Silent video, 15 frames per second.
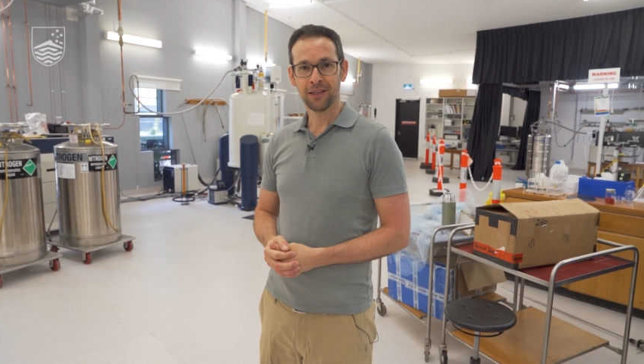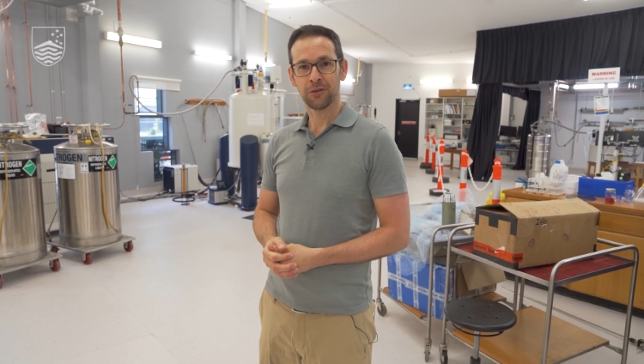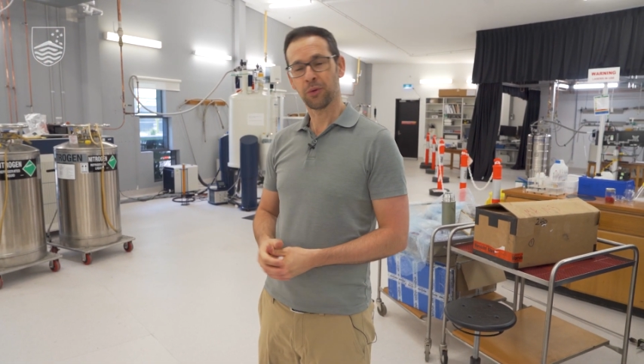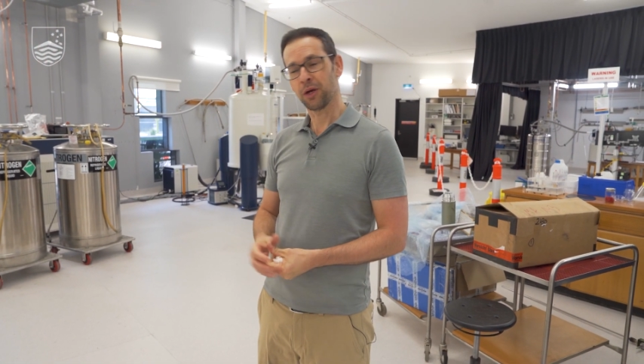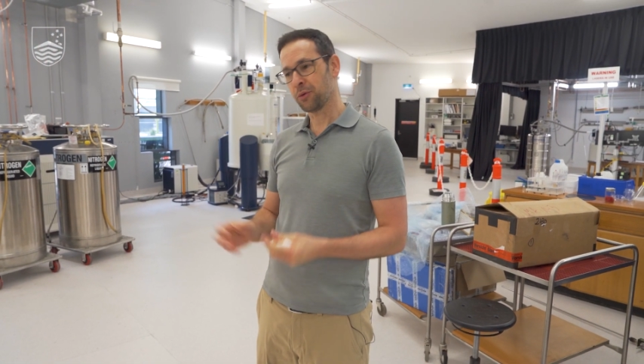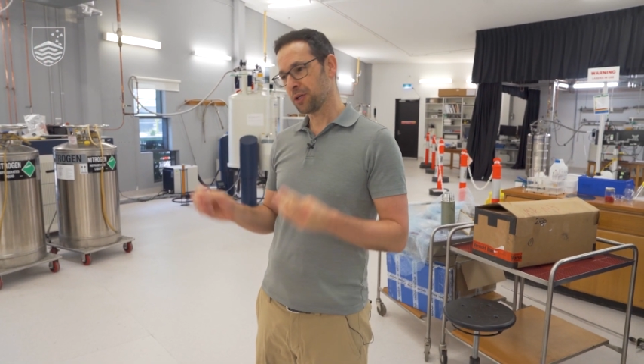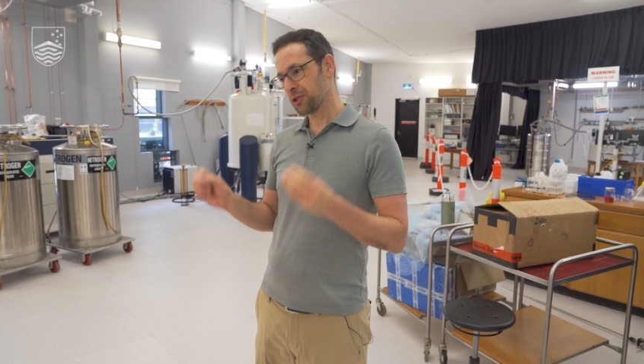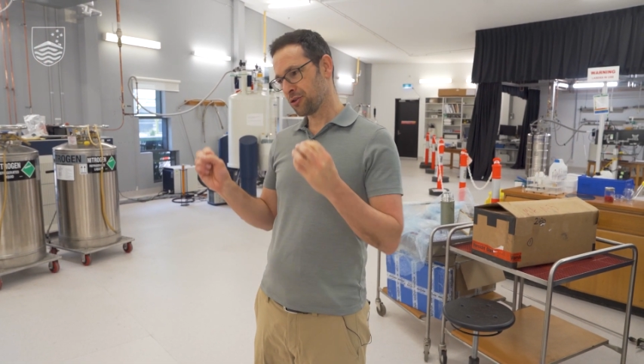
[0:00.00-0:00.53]

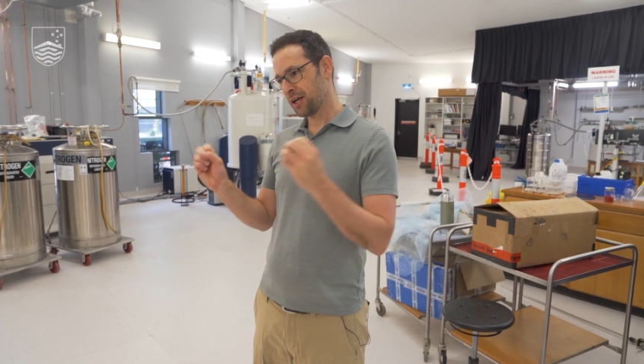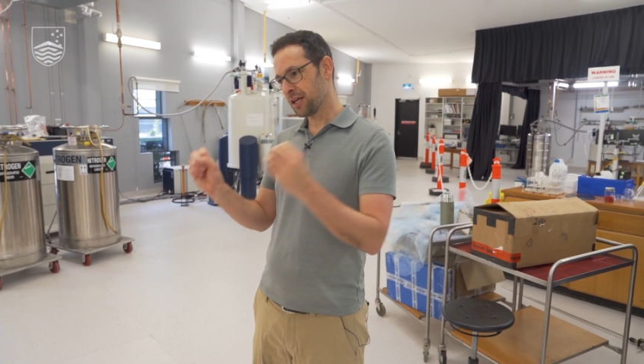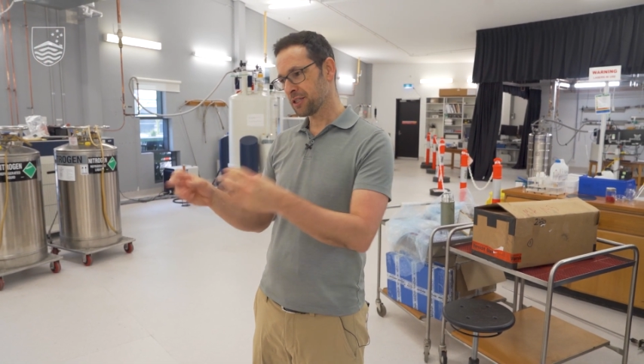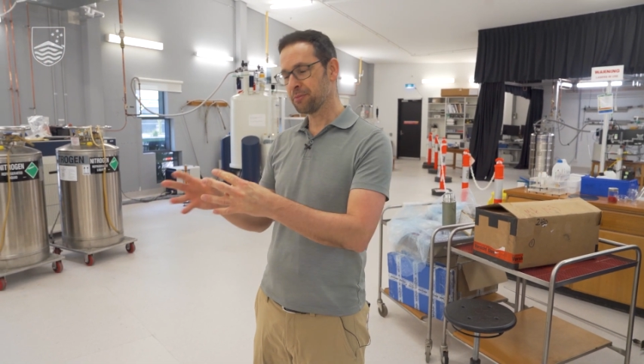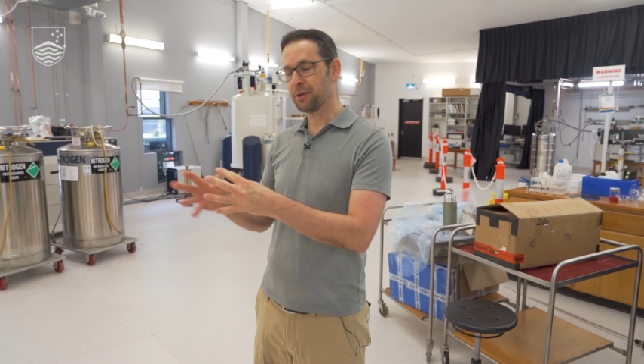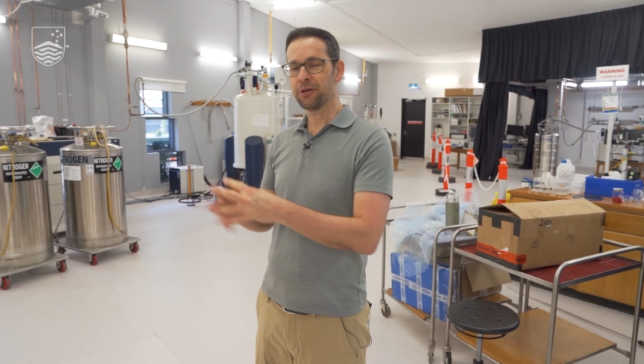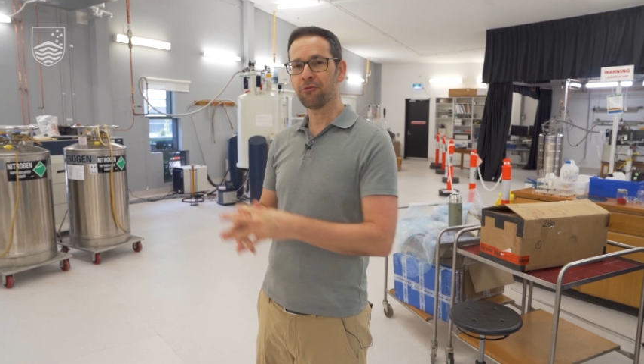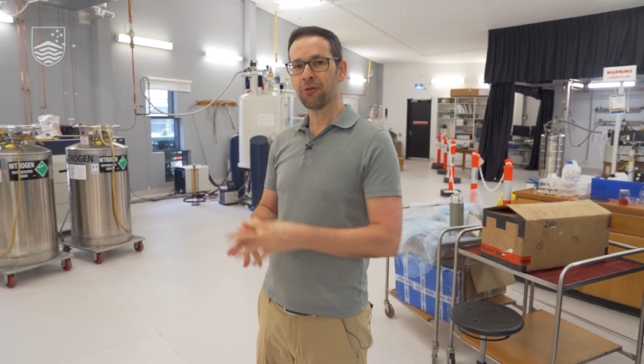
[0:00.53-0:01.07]
where we
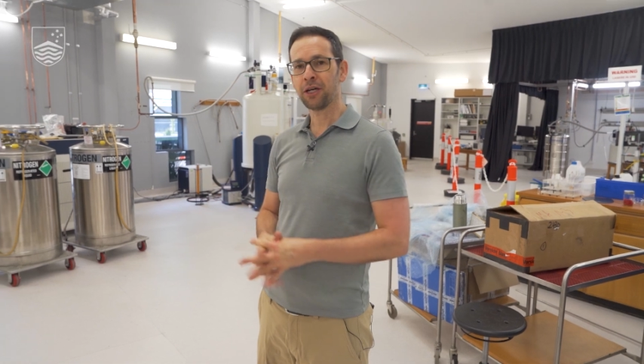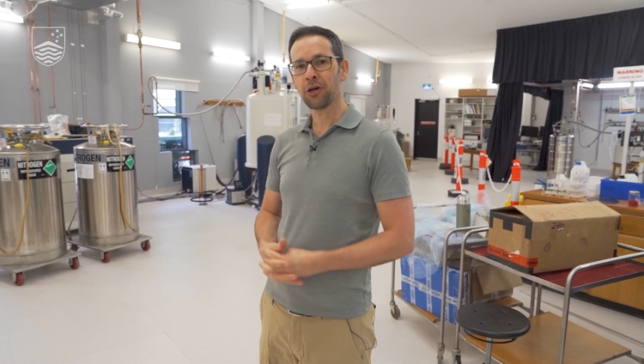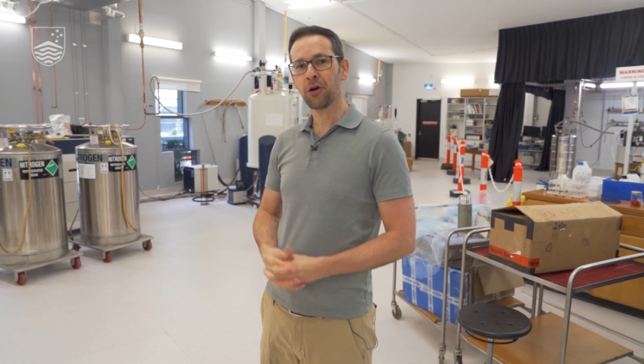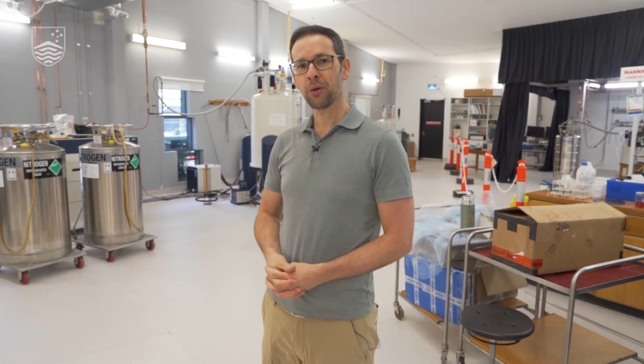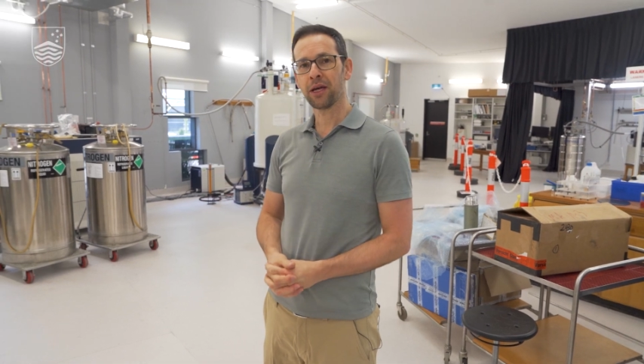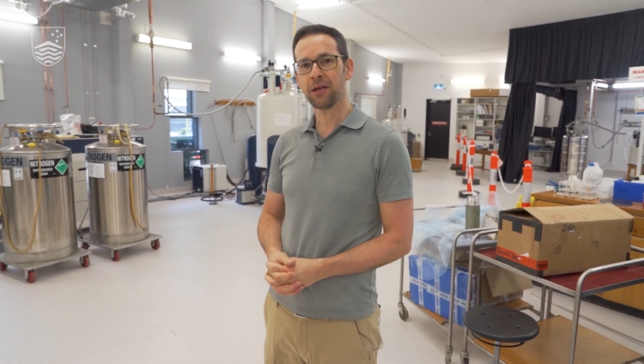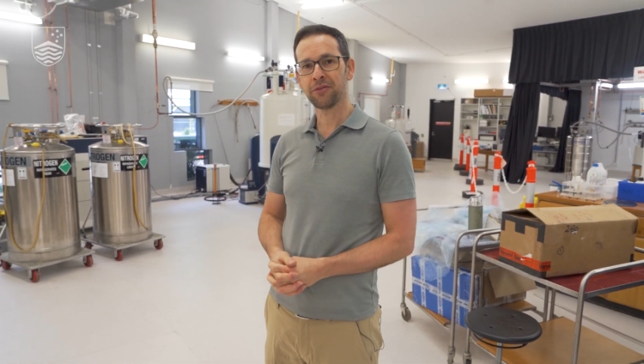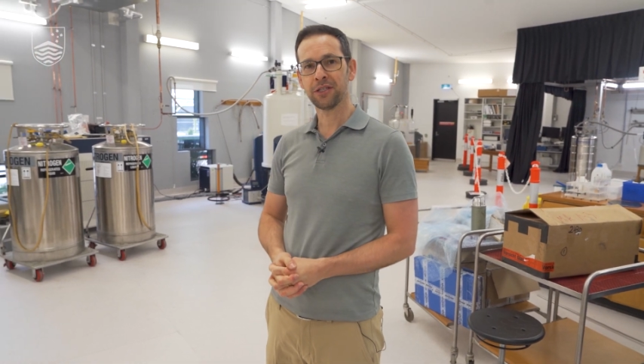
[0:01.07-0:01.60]
transmit
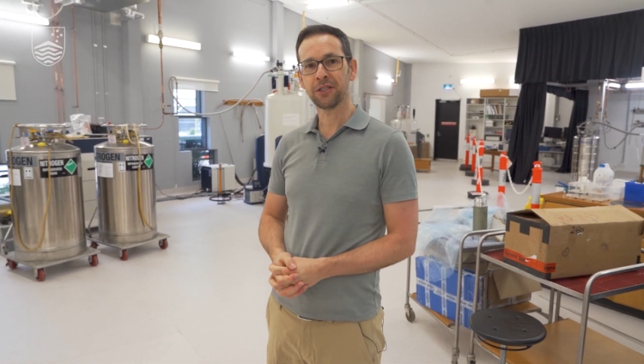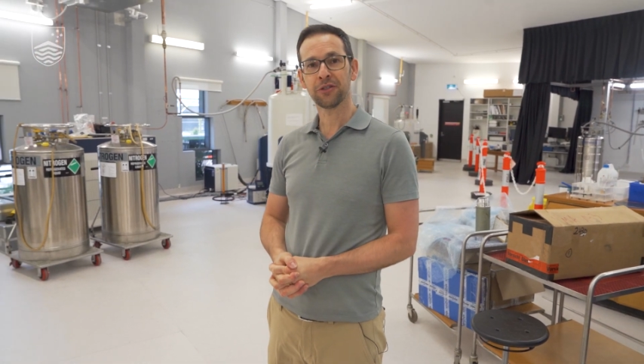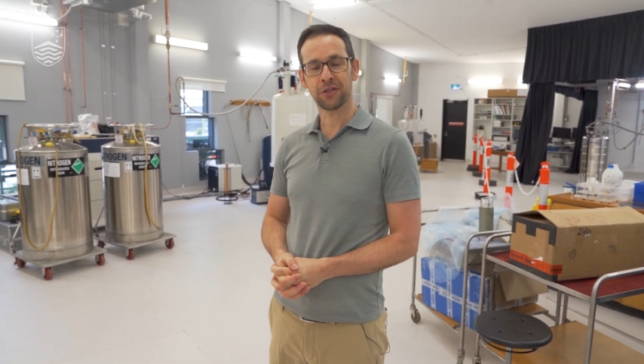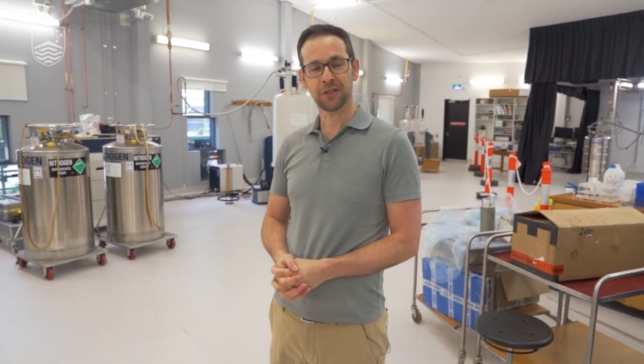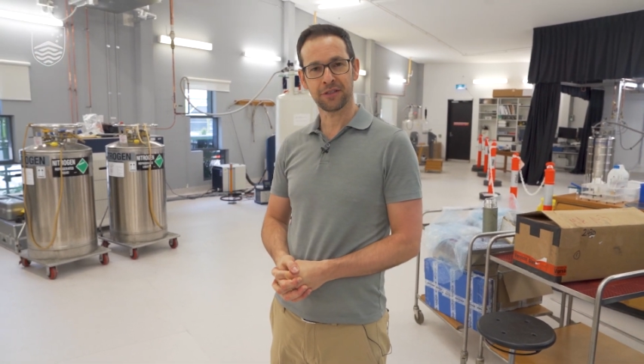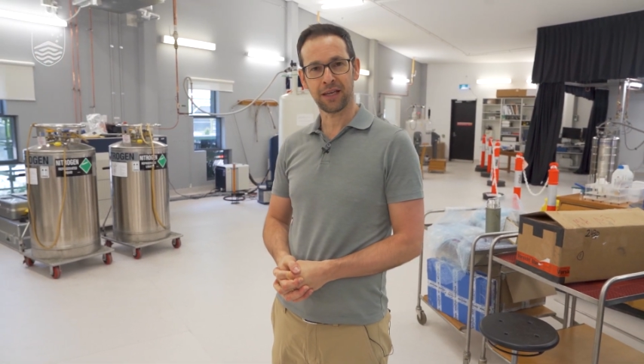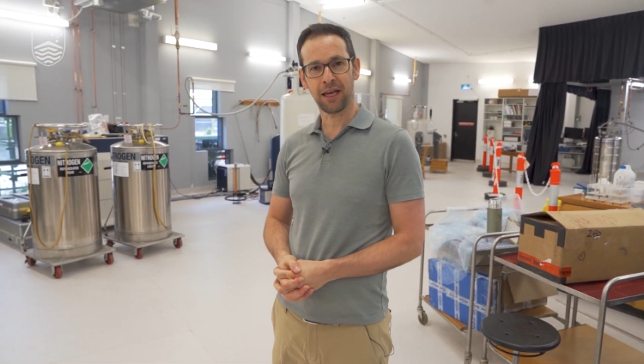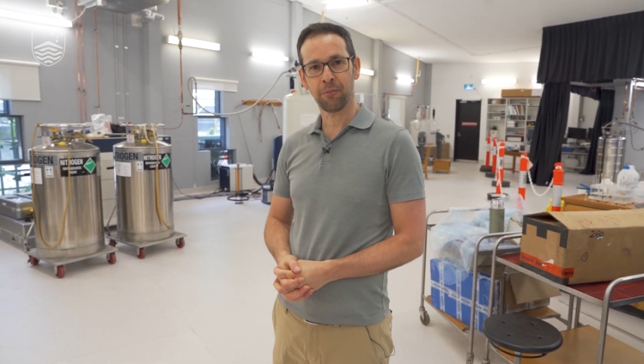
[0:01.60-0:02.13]
radio waves into
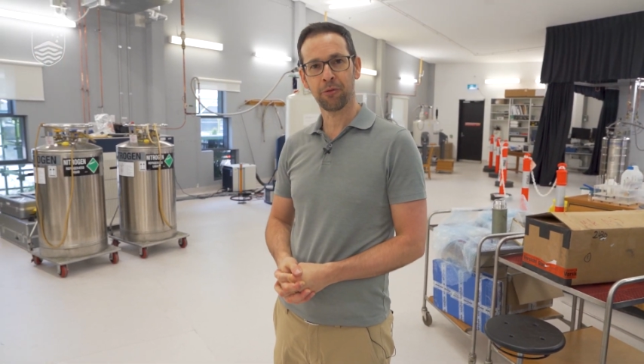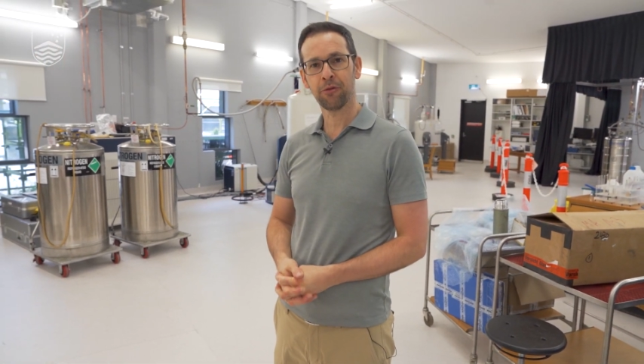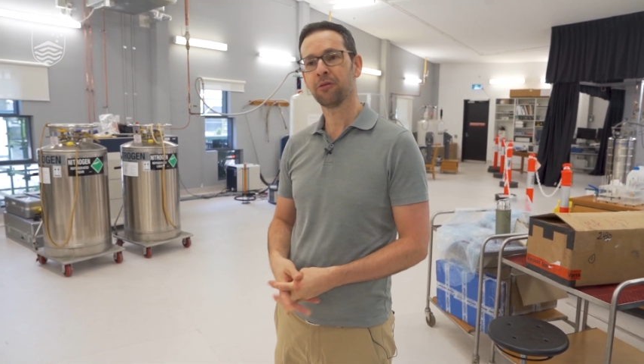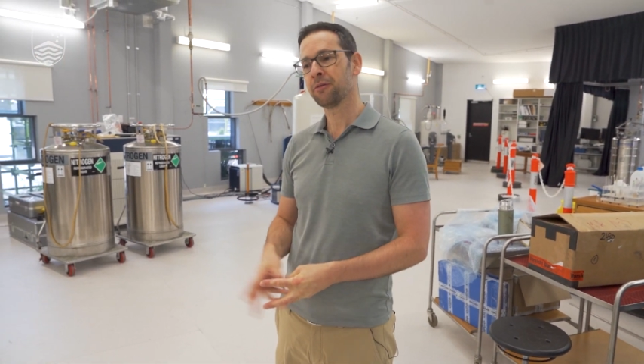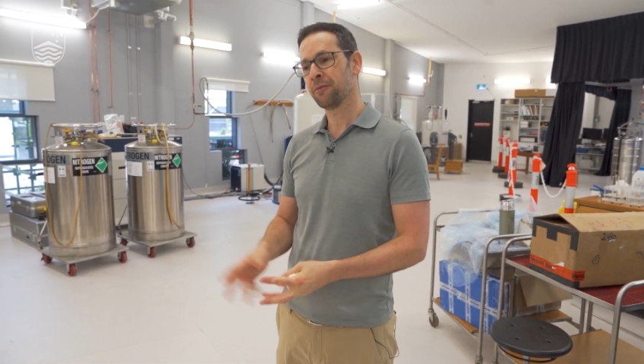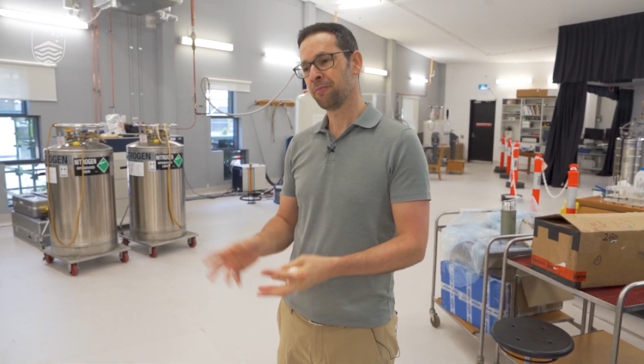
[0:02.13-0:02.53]
the sample